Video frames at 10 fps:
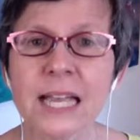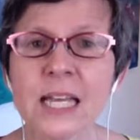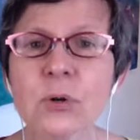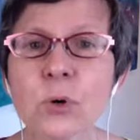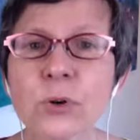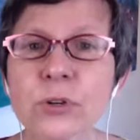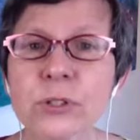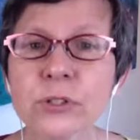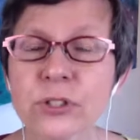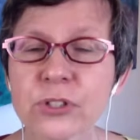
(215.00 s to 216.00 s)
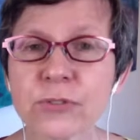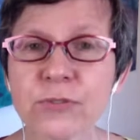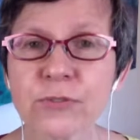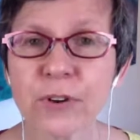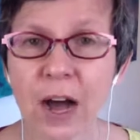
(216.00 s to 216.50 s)
In order to
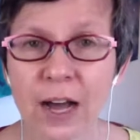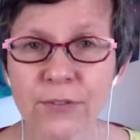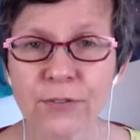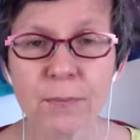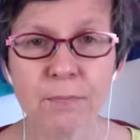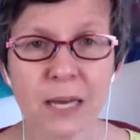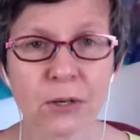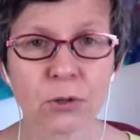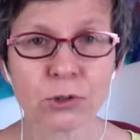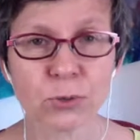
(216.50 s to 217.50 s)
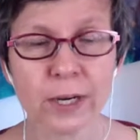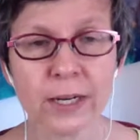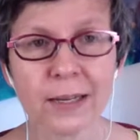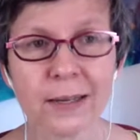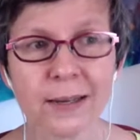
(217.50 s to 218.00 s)
survive medical
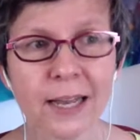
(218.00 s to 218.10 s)
training,